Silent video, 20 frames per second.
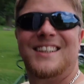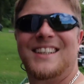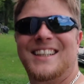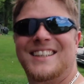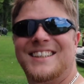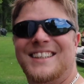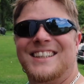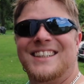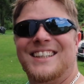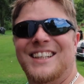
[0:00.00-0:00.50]

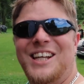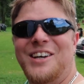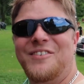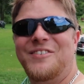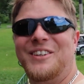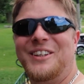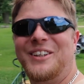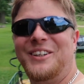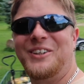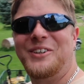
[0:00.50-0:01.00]
Jessica's
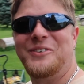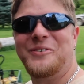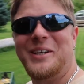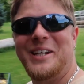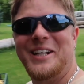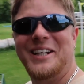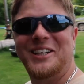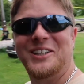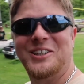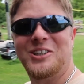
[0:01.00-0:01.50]
loving the new
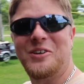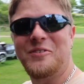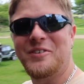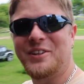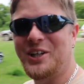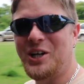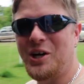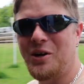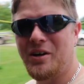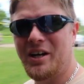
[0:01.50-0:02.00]
weed eater
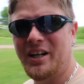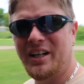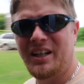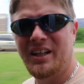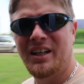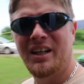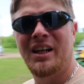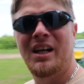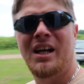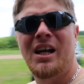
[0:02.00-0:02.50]
over there
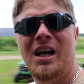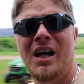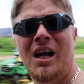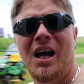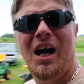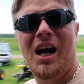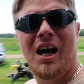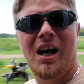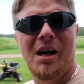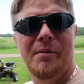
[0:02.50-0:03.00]
already.
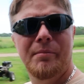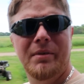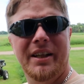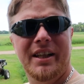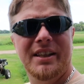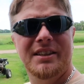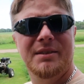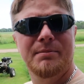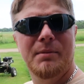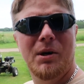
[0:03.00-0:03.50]
I'm
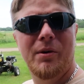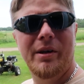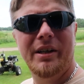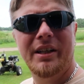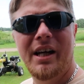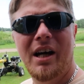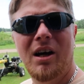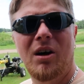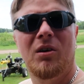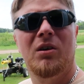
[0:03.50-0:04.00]
gonna get some
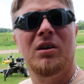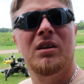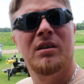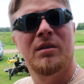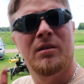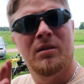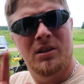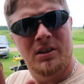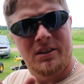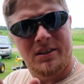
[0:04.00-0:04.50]
mowing now.
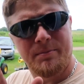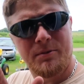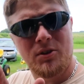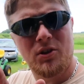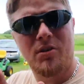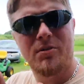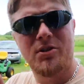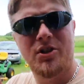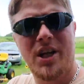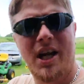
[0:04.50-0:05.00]
Some
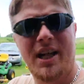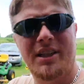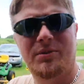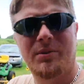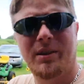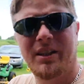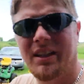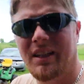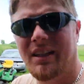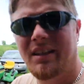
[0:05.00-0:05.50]
drone
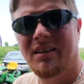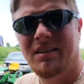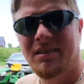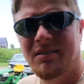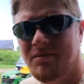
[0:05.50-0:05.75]
shots with it.